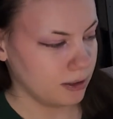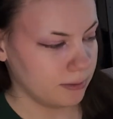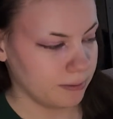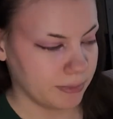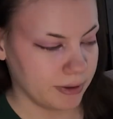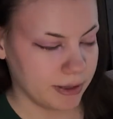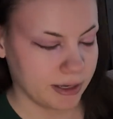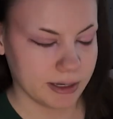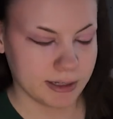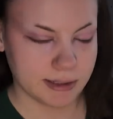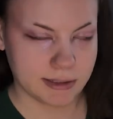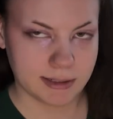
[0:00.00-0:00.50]

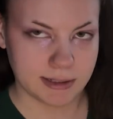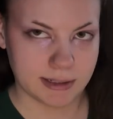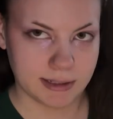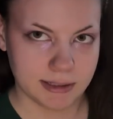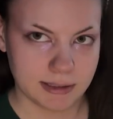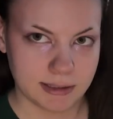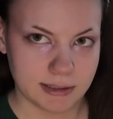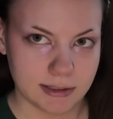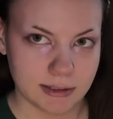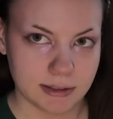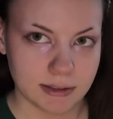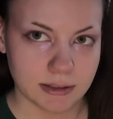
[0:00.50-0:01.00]
because
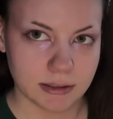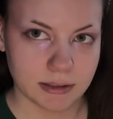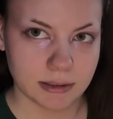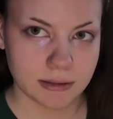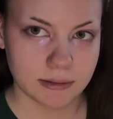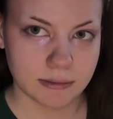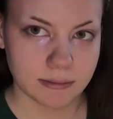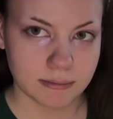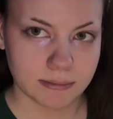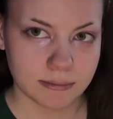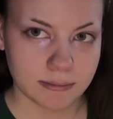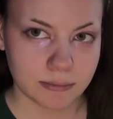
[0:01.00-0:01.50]
it's
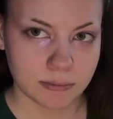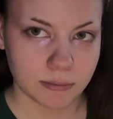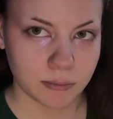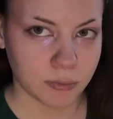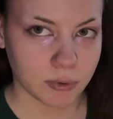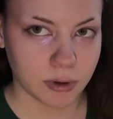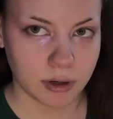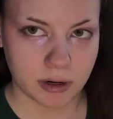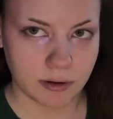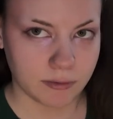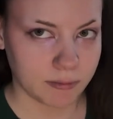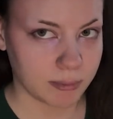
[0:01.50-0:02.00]

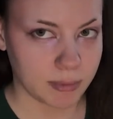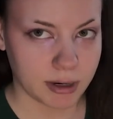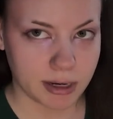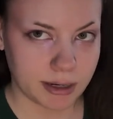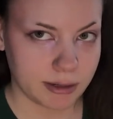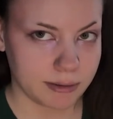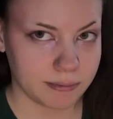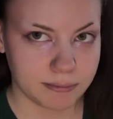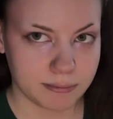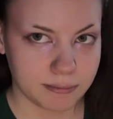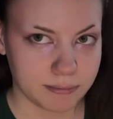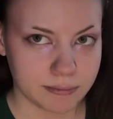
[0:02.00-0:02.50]
one of
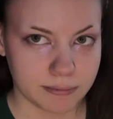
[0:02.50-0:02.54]
my